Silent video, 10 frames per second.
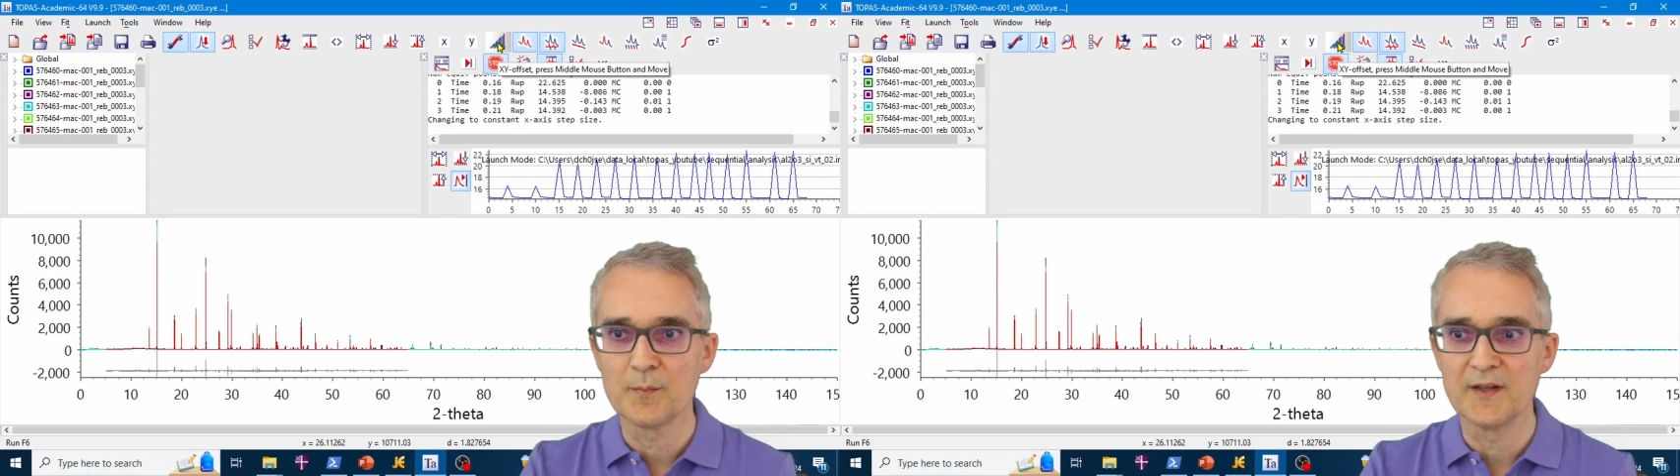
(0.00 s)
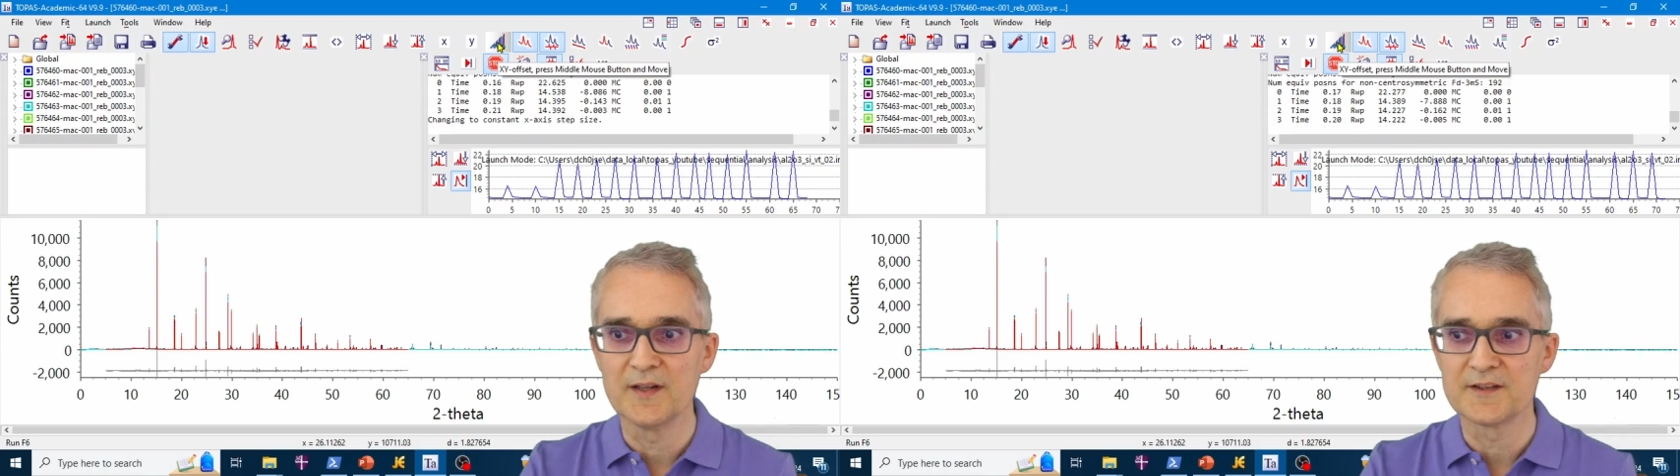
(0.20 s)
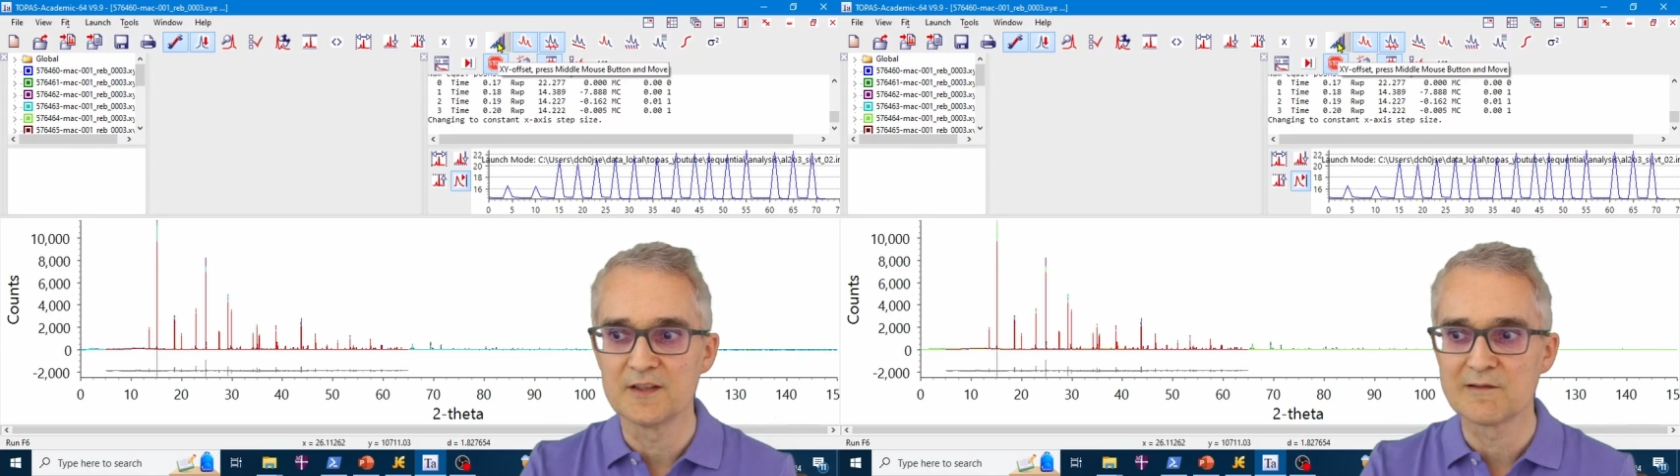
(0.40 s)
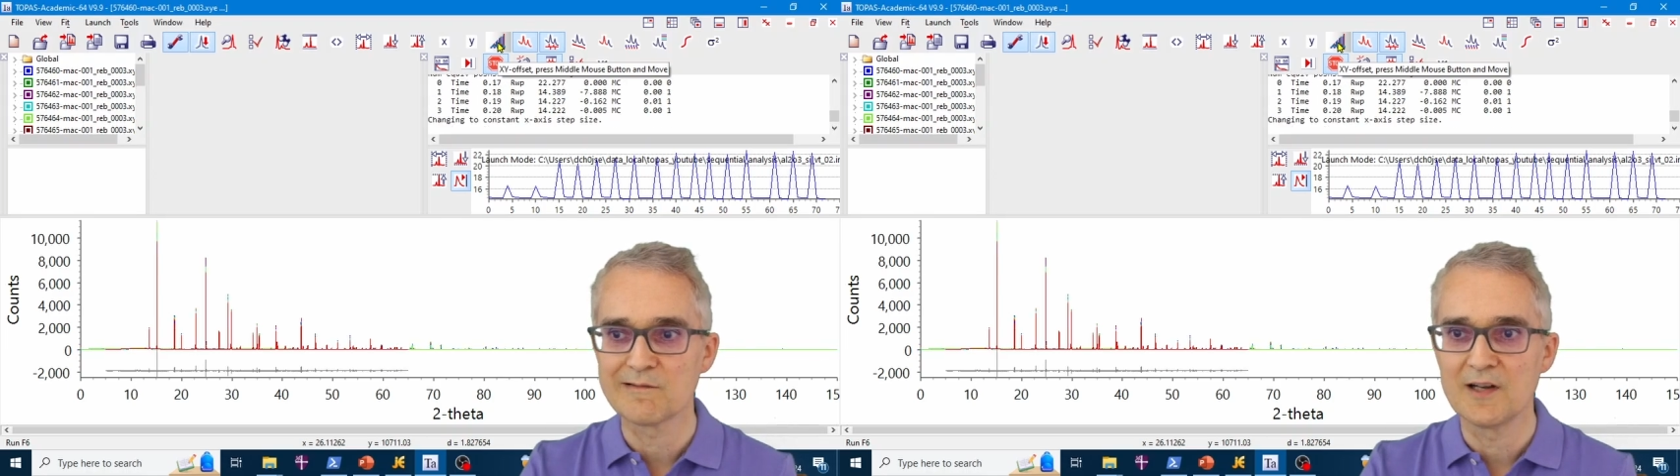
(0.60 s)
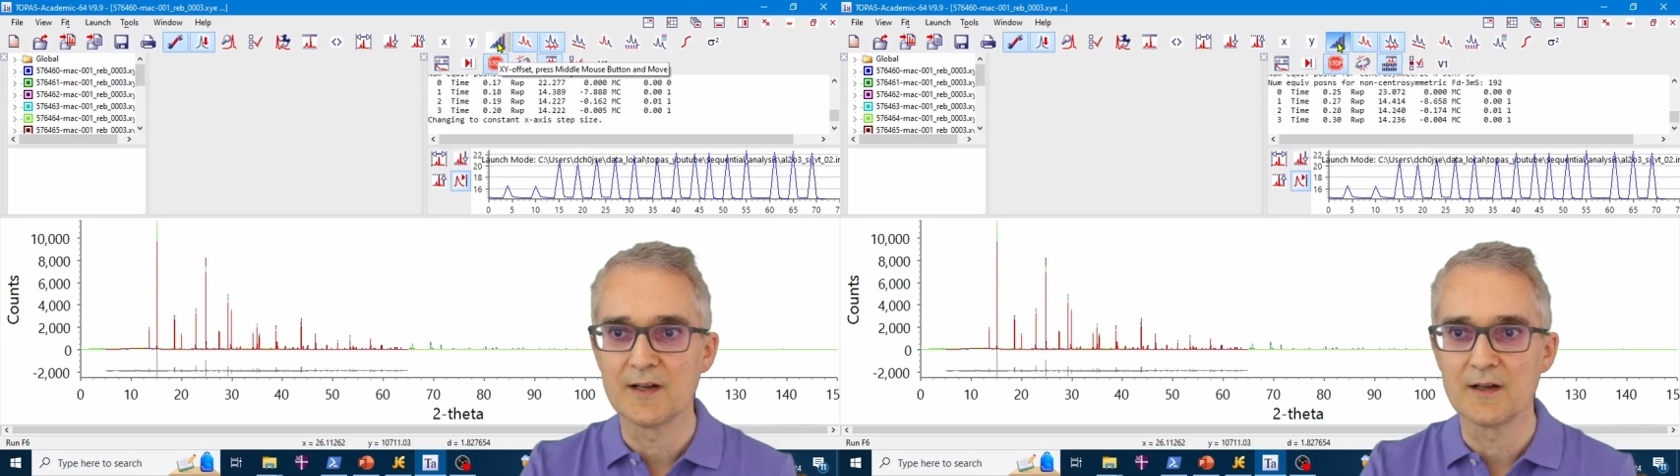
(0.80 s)
this little
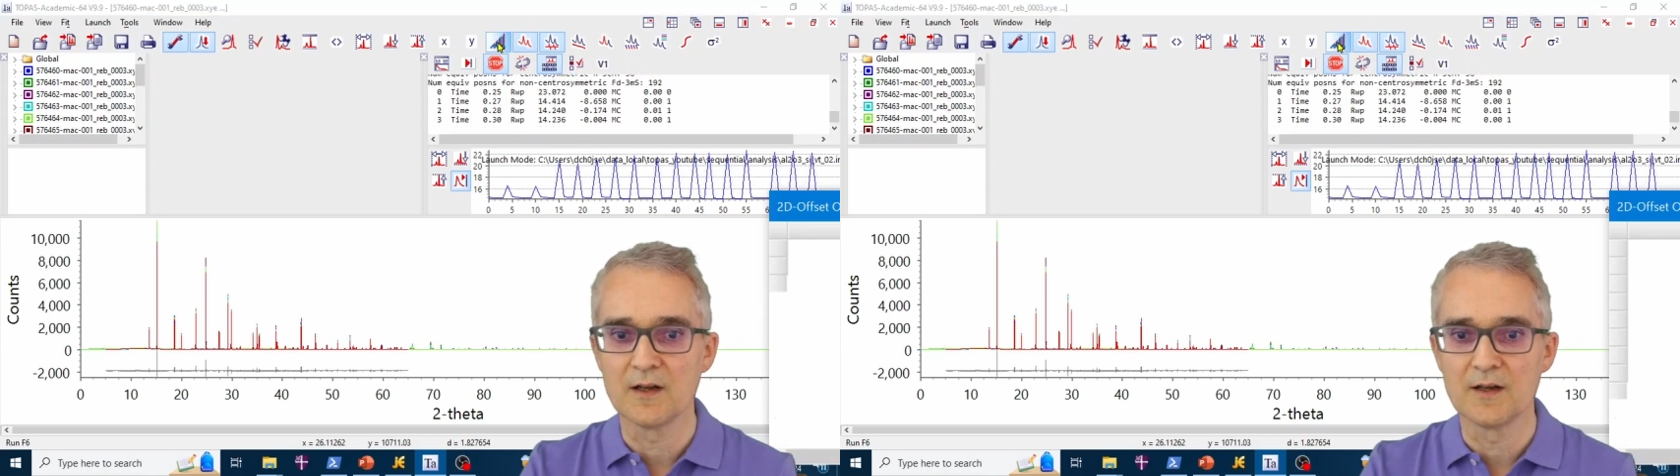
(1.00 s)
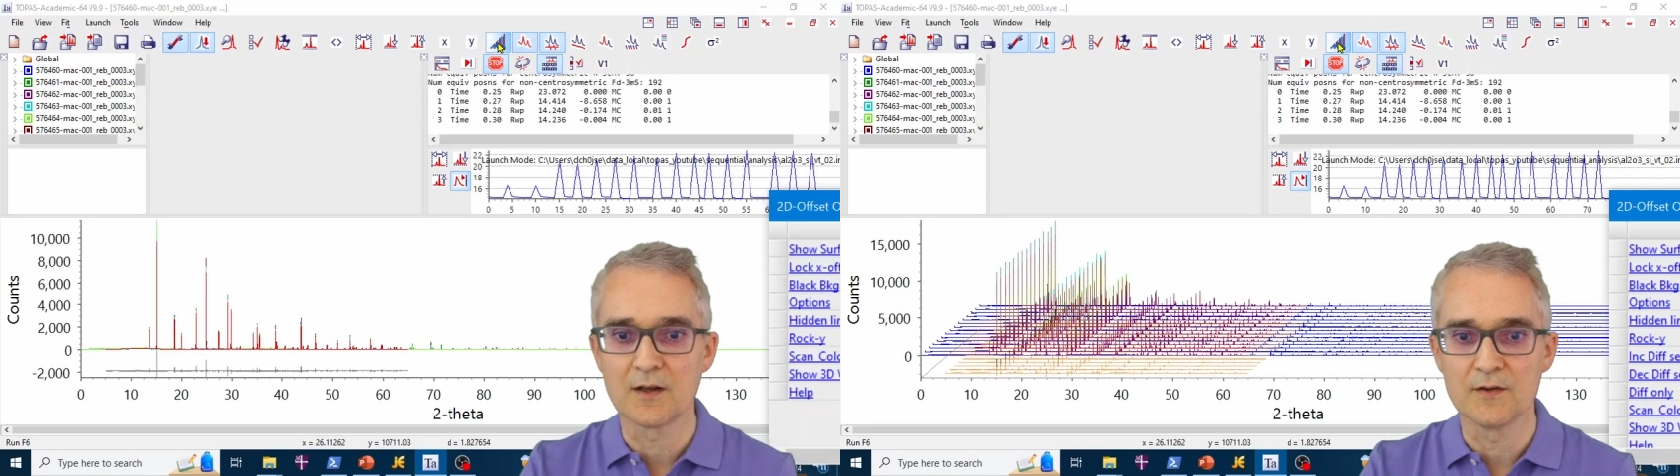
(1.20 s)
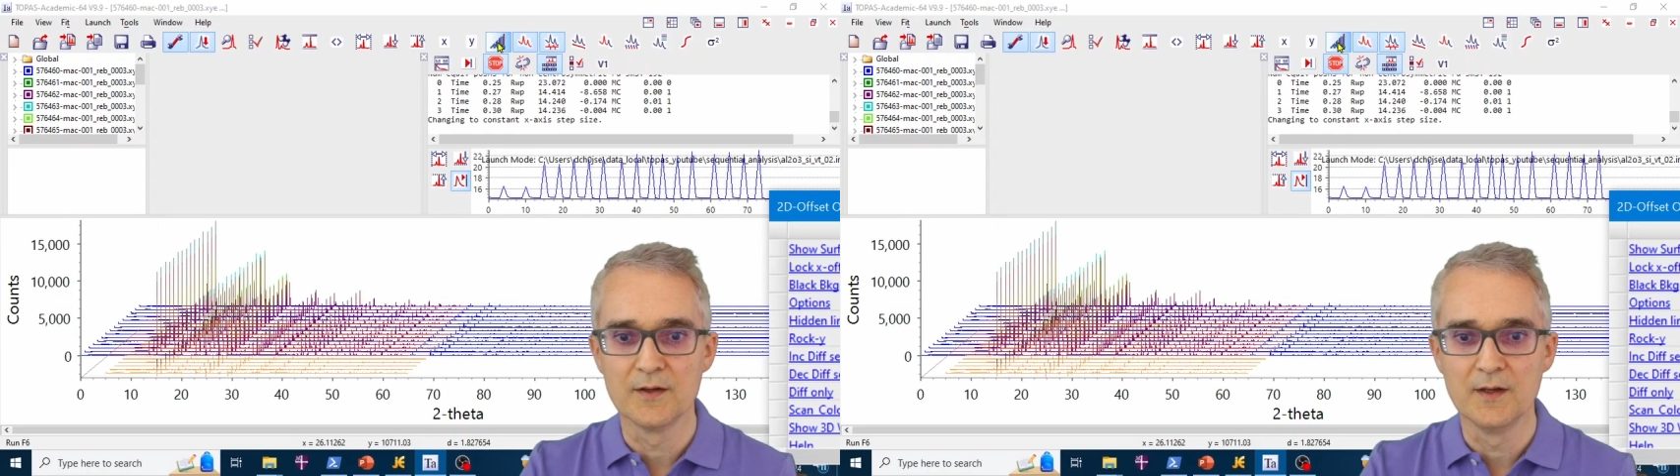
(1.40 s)
triangle icon,